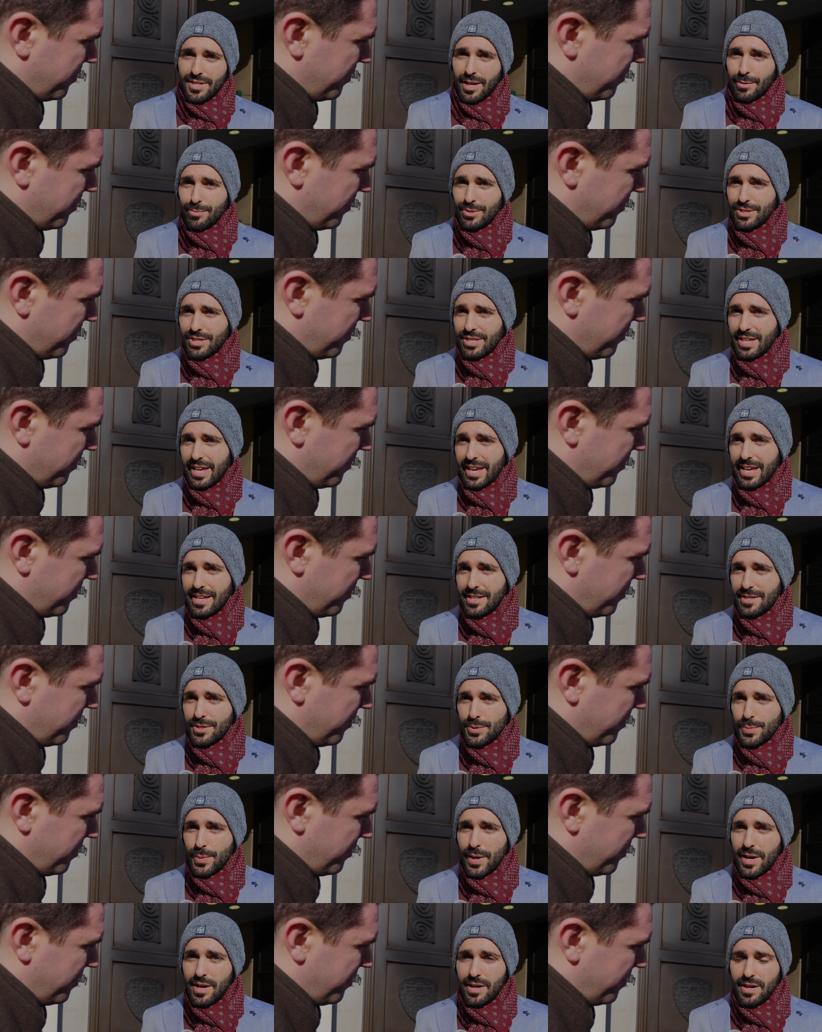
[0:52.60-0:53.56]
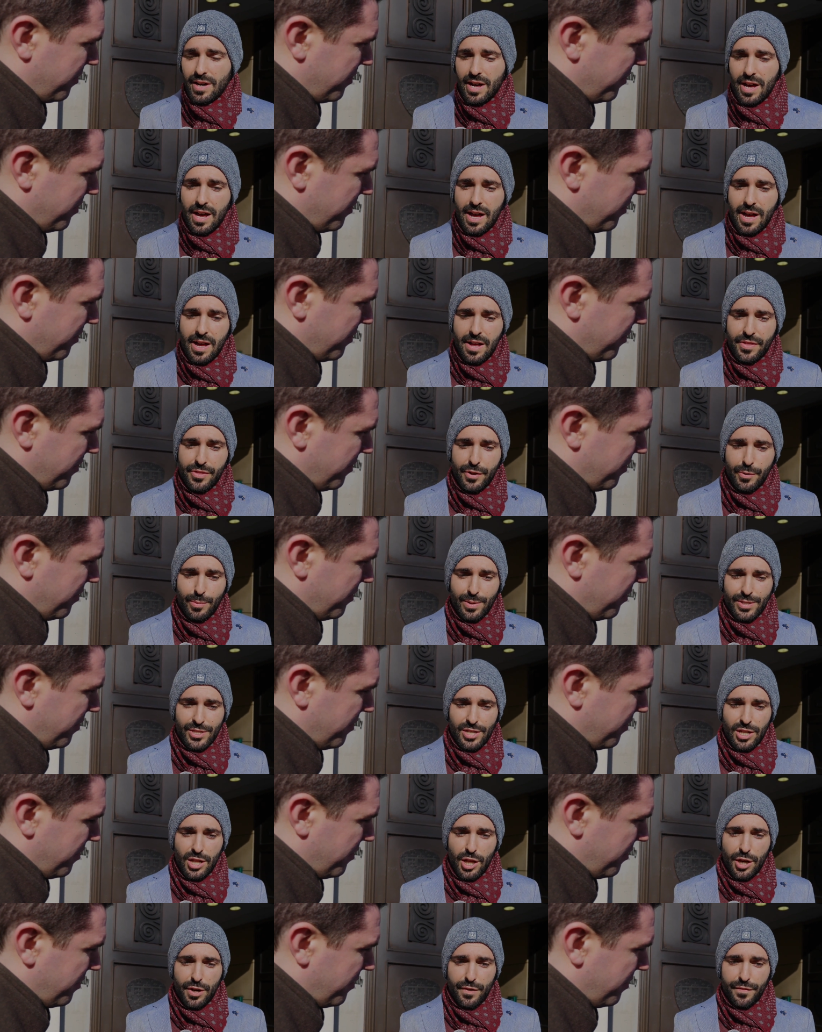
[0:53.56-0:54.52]
Speaker 1: I would say, as well. Uh, there was
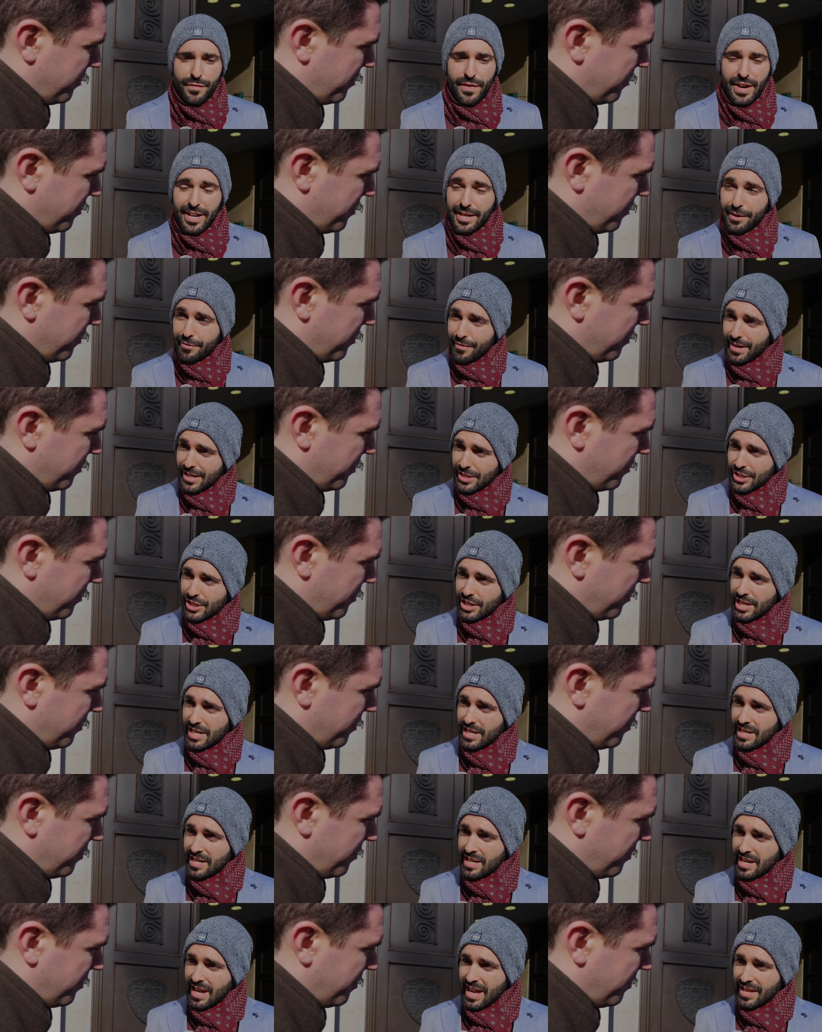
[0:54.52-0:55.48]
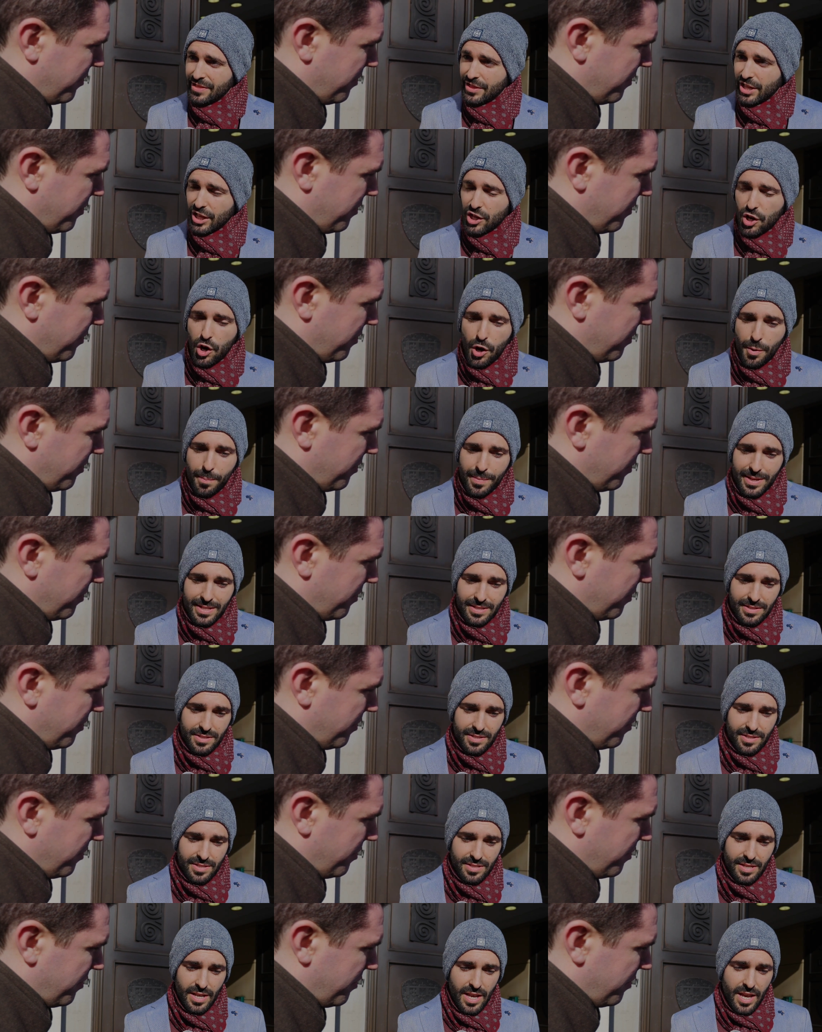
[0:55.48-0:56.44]
a lot of aggression and the
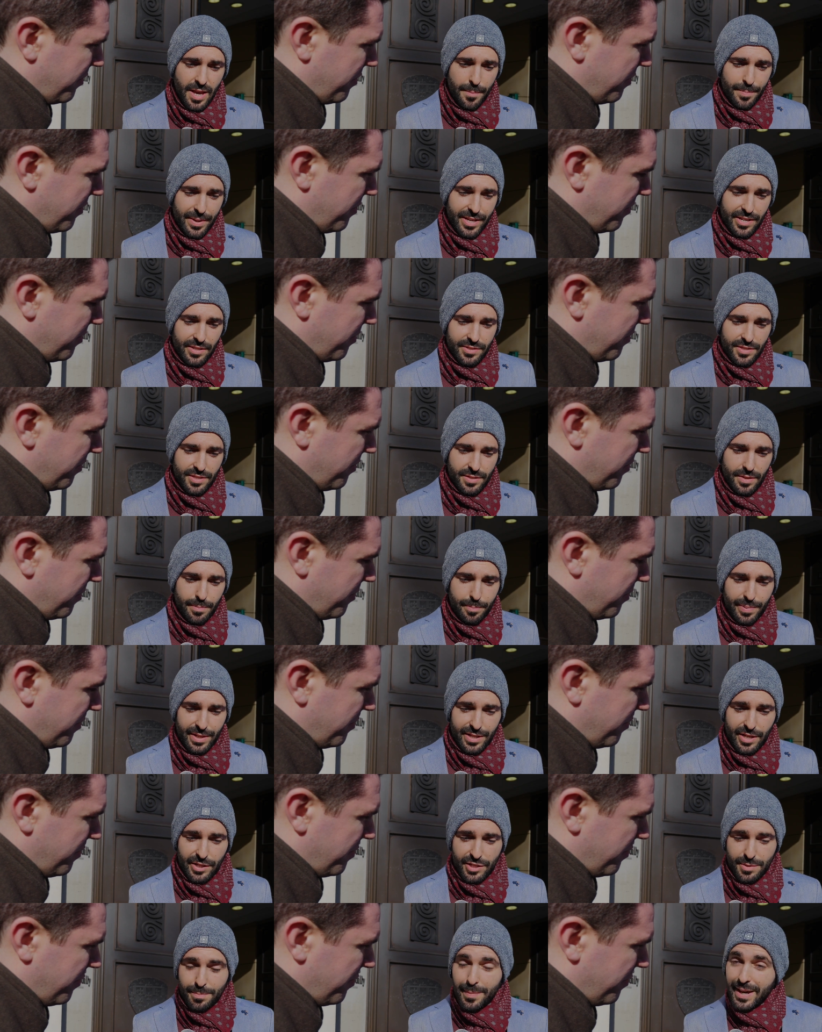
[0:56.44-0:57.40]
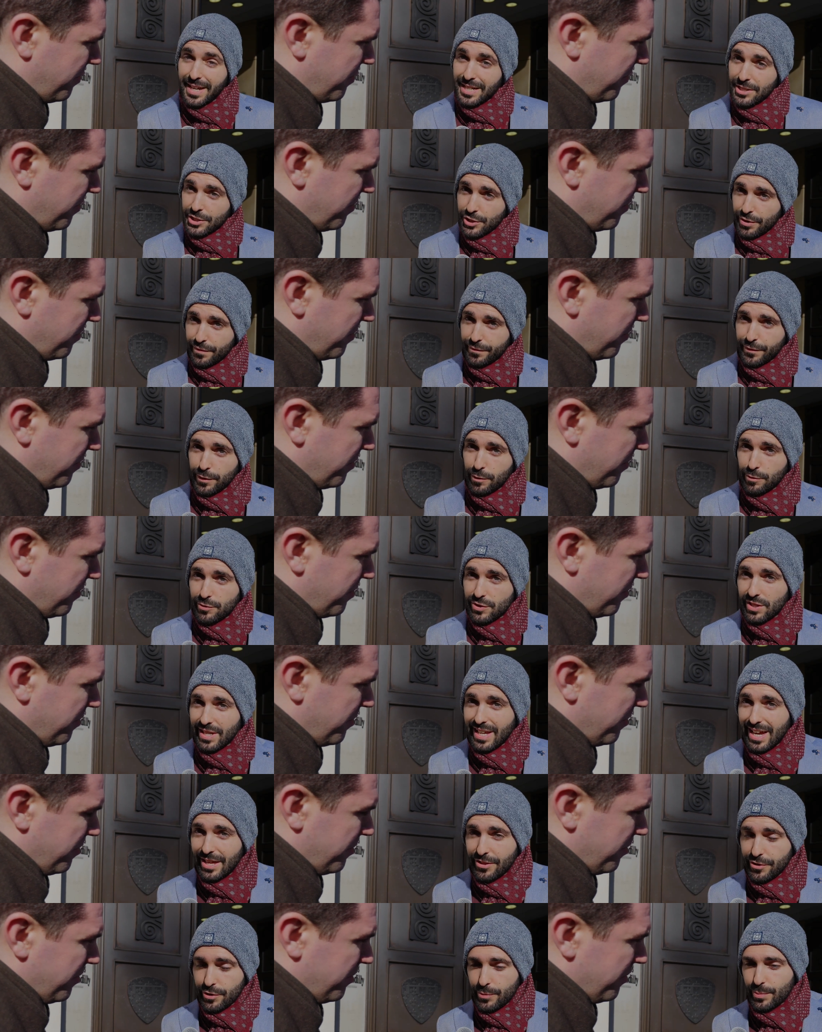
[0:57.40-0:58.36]
comments because, because my interview
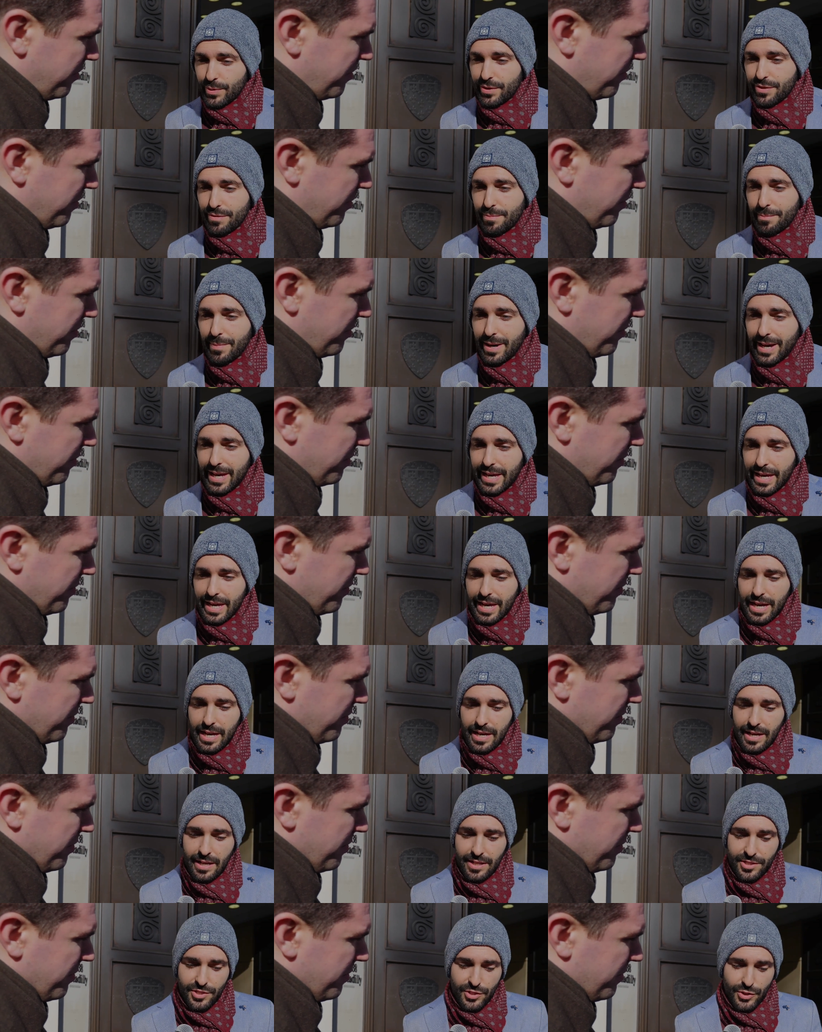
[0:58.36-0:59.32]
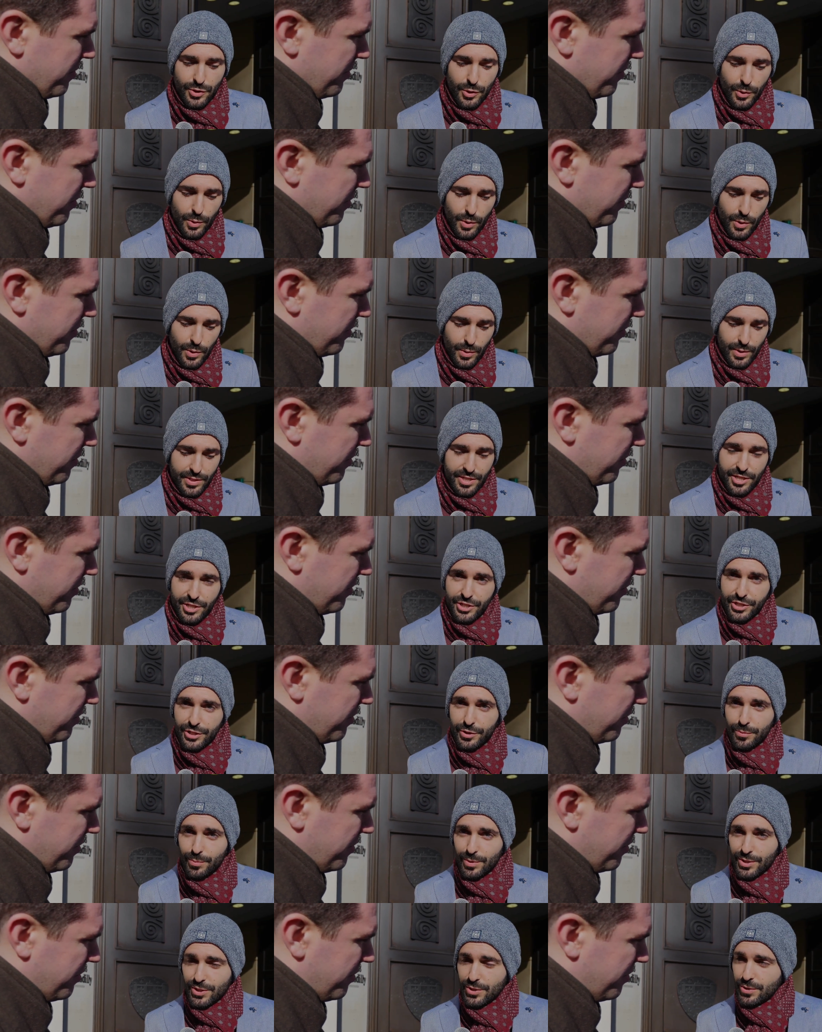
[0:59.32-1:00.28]
together with my uh, solo
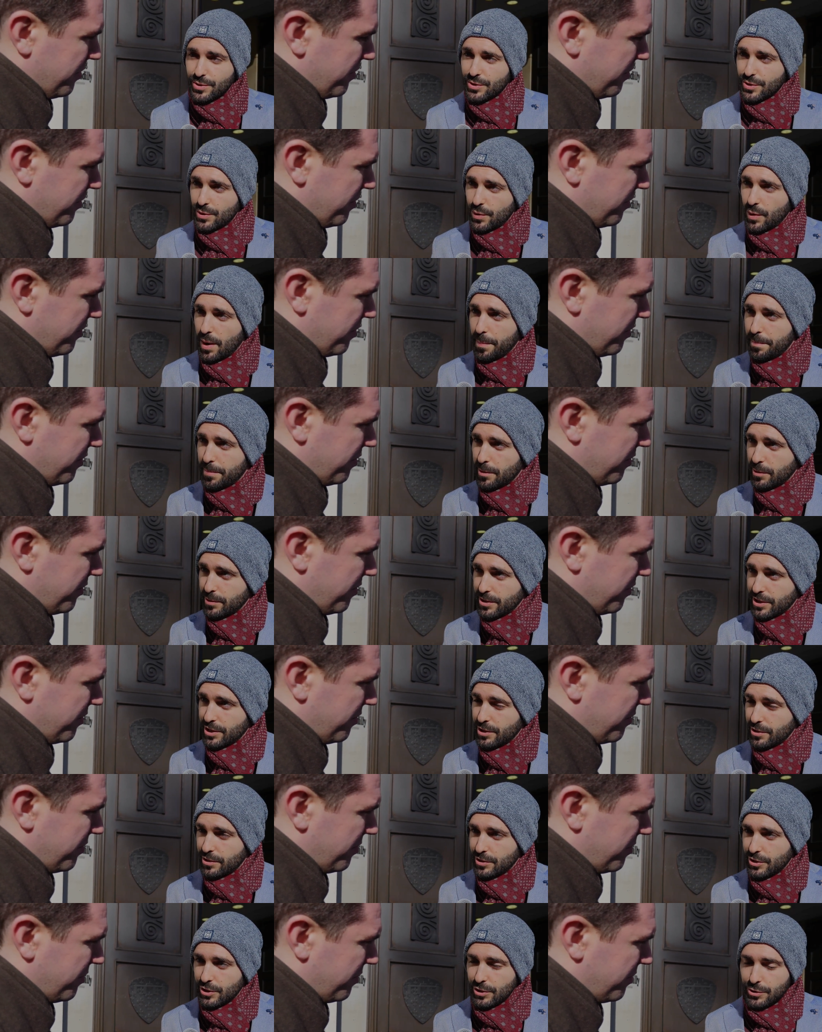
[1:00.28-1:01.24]
audition was also uploaded on